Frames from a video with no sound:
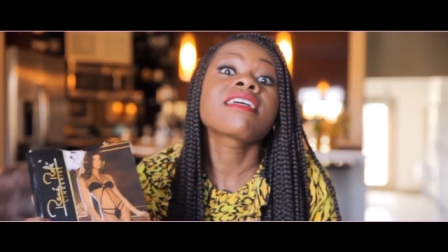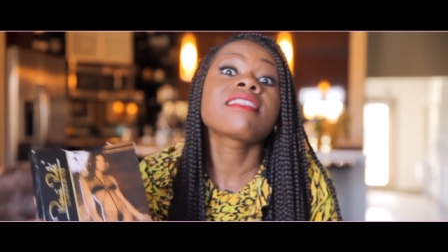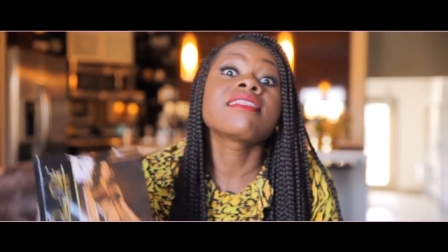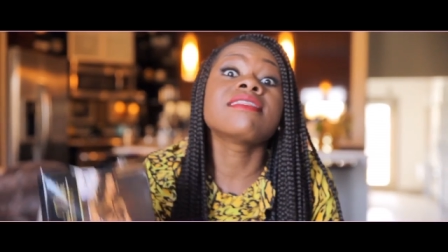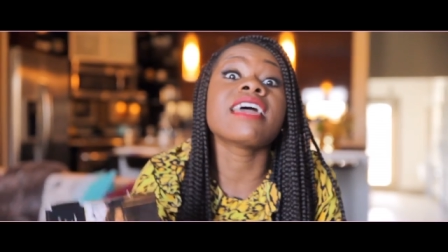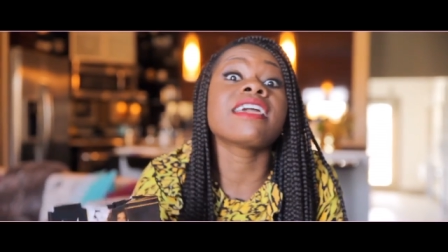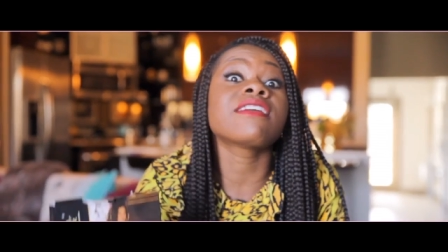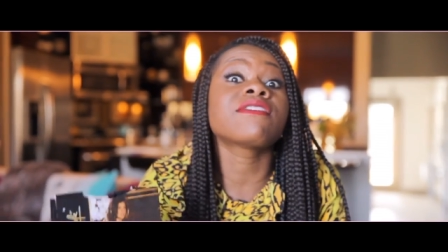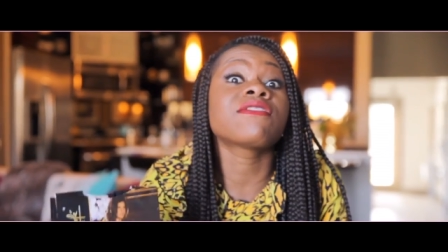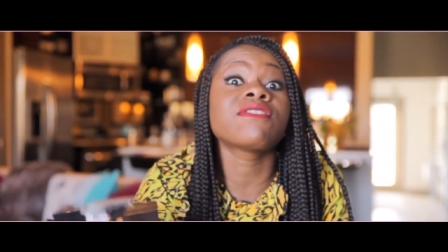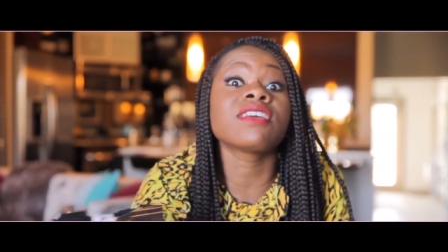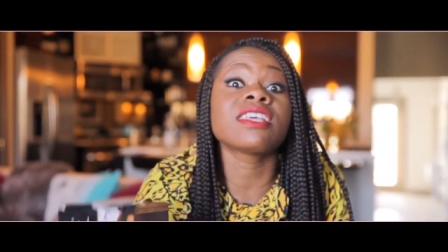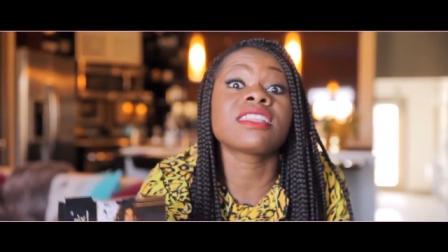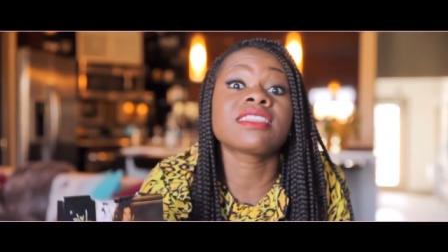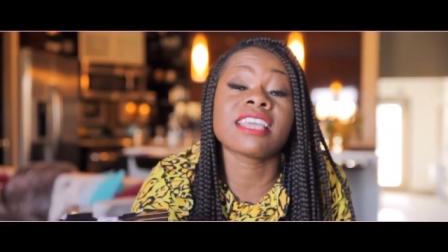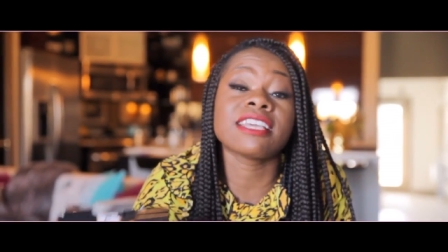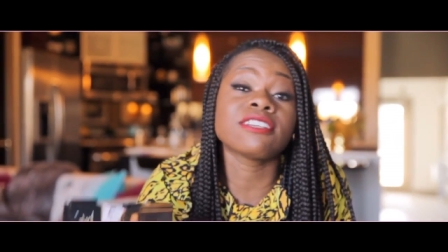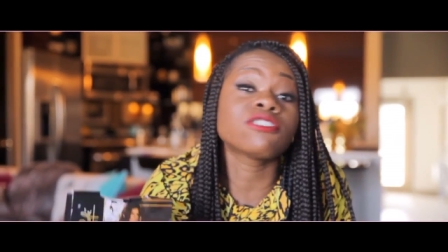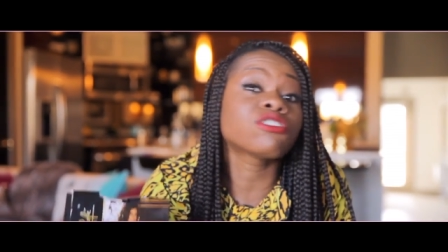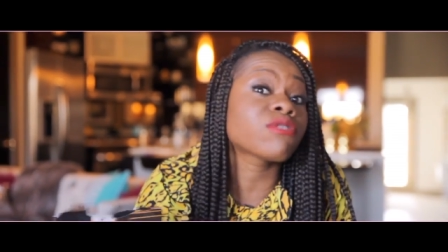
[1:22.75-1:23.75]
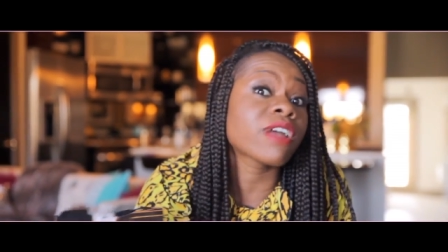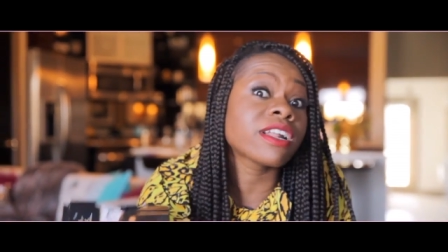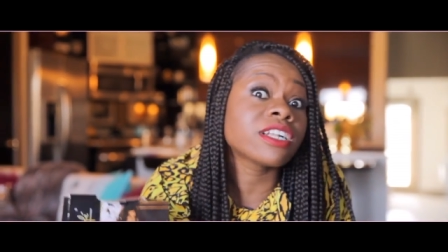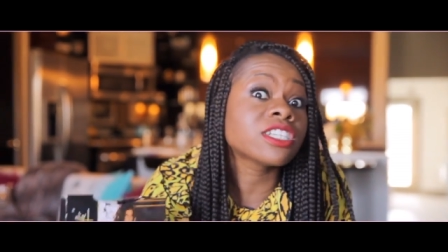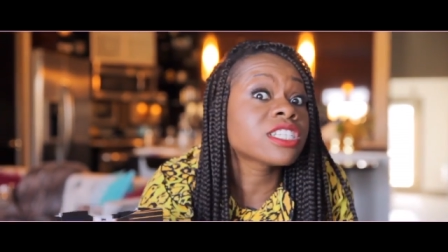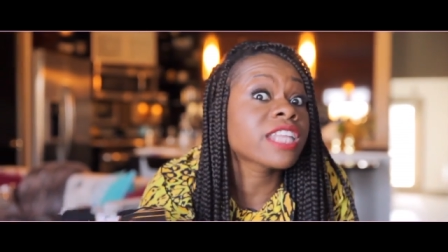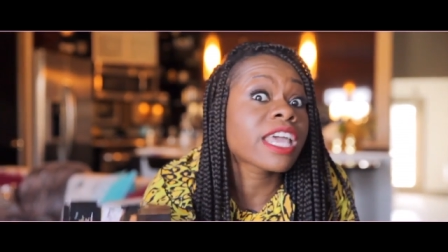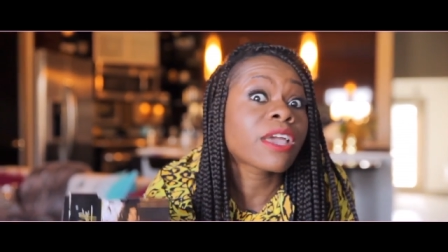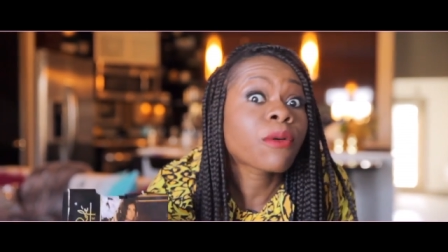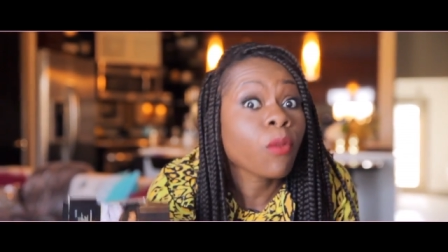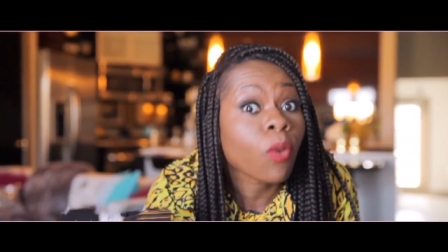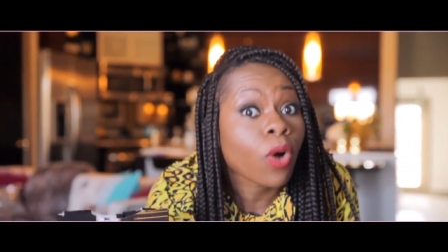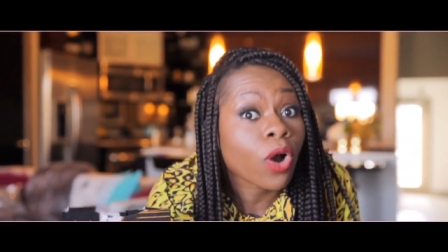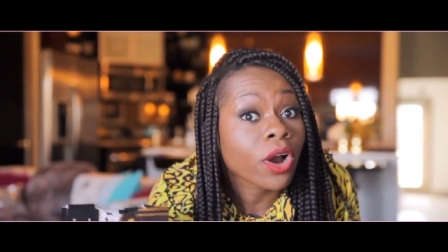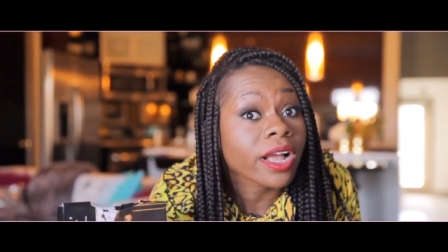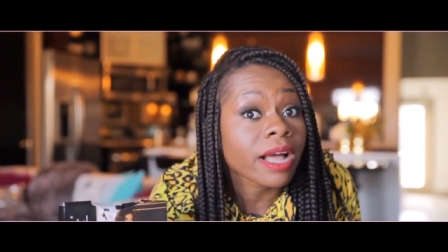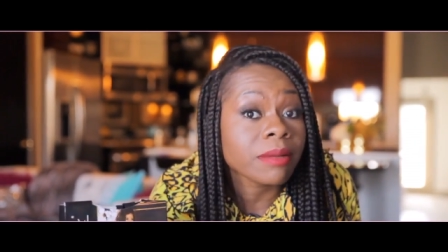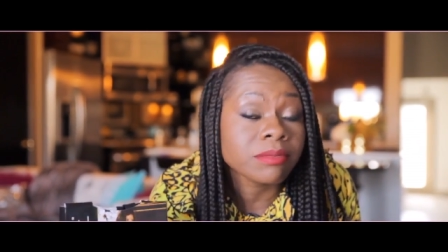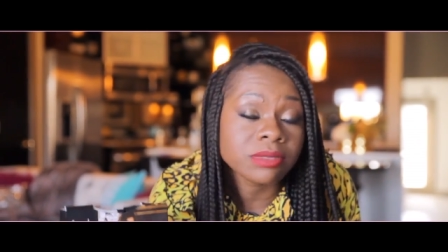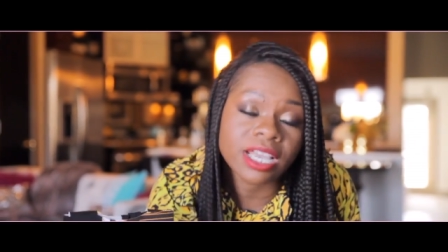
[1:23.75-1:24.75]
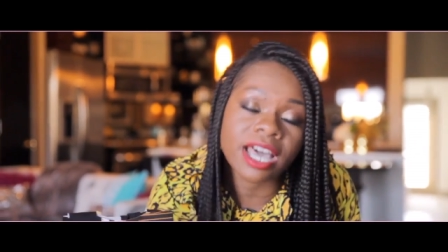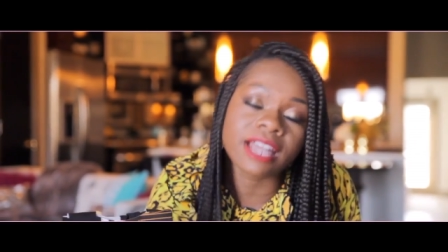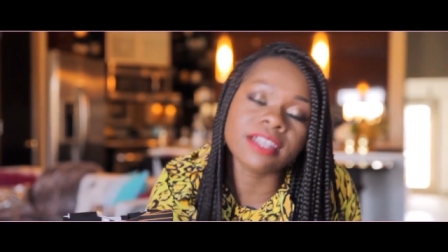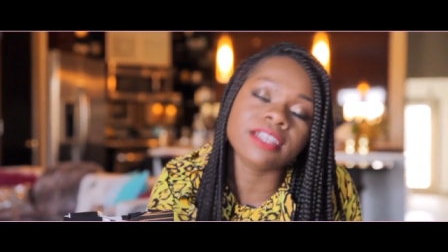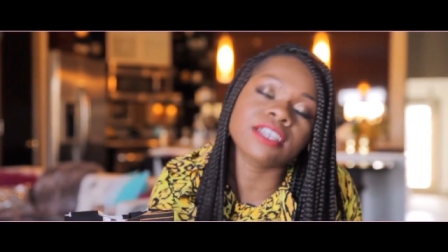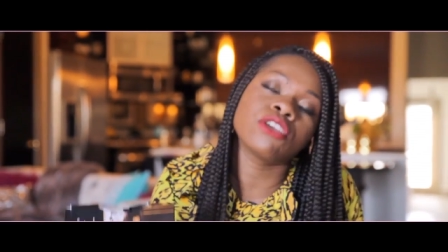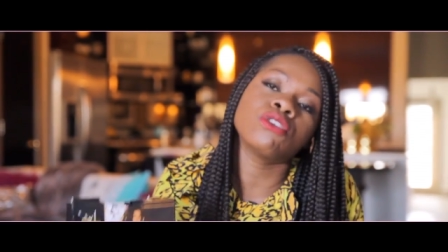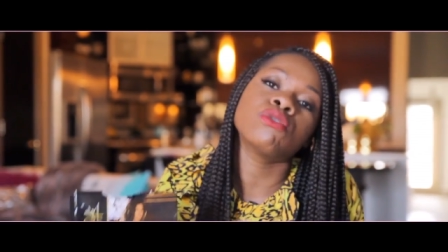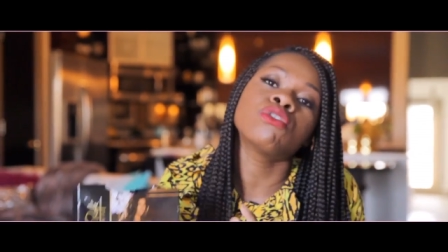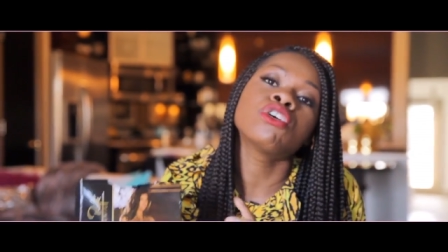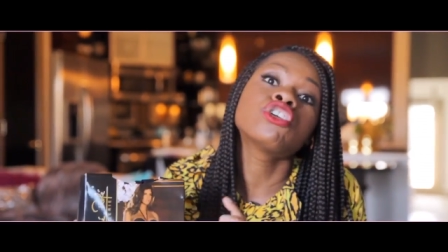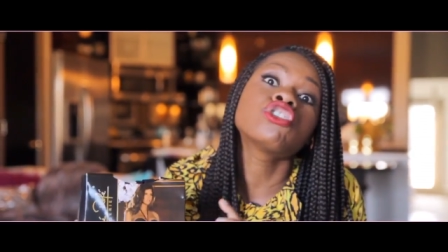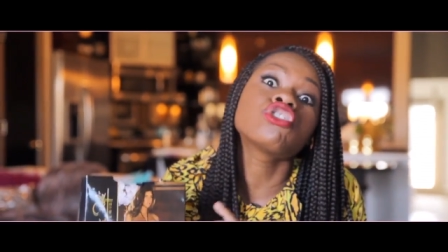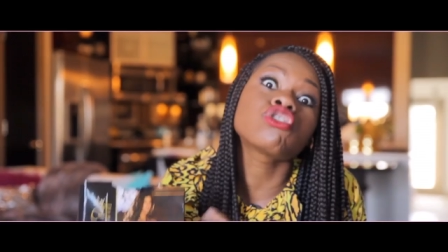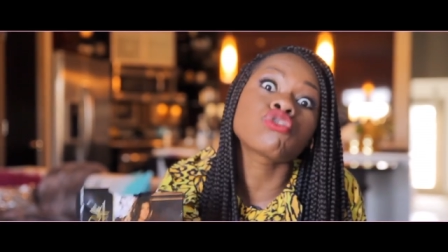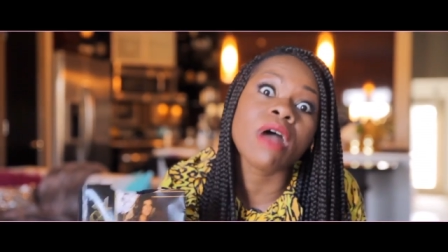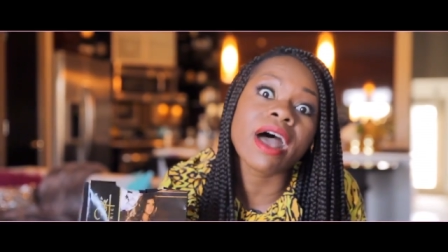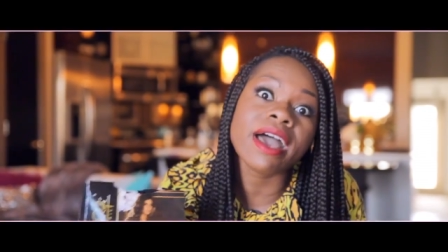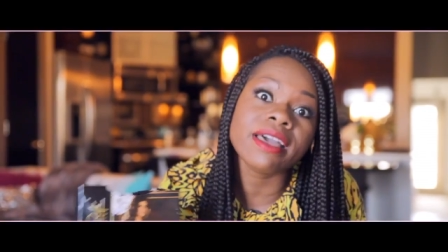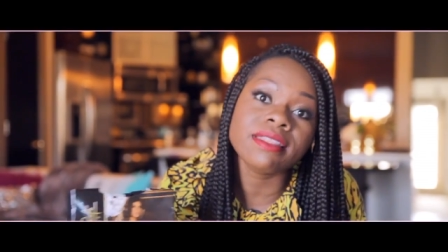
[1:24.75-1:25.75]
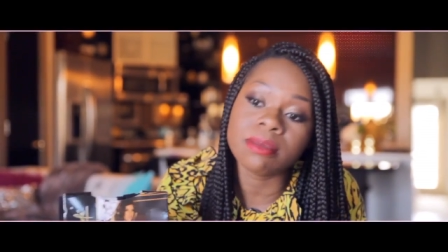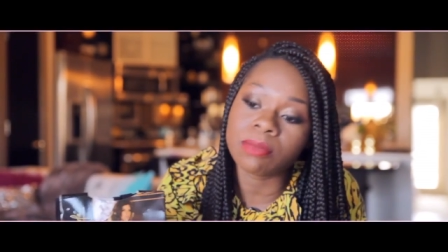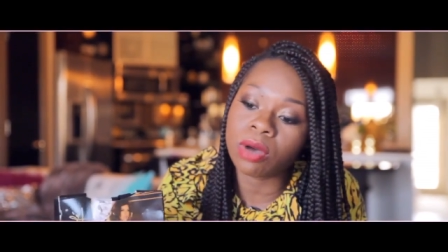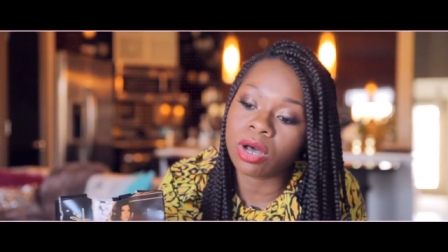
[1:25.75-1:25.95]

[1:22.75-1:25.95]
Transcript: They fit, they stretch, they work. I'm telling you, try them